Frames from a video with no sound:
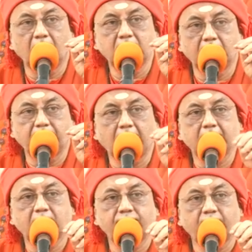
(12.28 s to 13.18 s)
on the
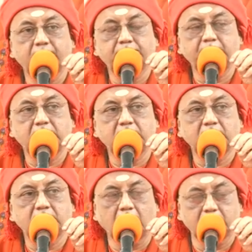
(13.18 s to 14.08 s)
path of
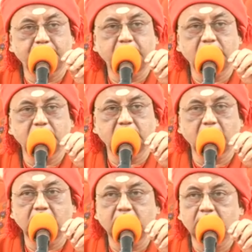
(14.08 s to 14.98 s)

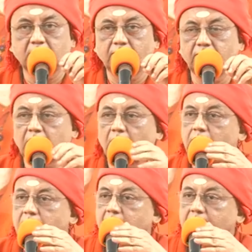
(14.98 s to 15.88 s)
auspiciousness
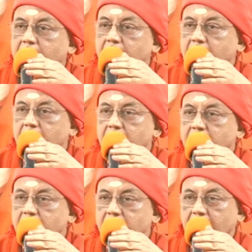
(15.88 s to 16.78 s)
without getting
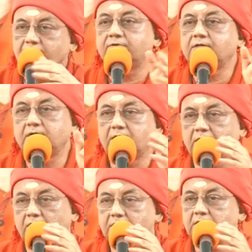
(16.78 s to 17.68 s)

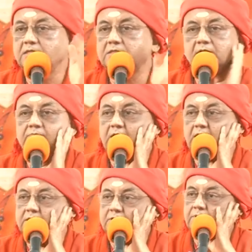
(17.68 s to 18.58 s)
diverted or
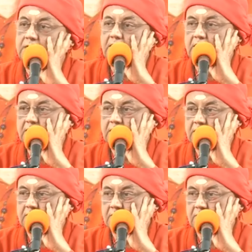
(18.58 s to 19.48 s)
destabilized by
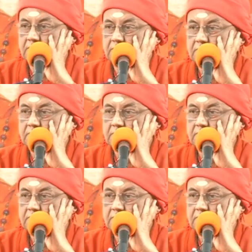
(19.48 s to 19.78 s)
anything at all.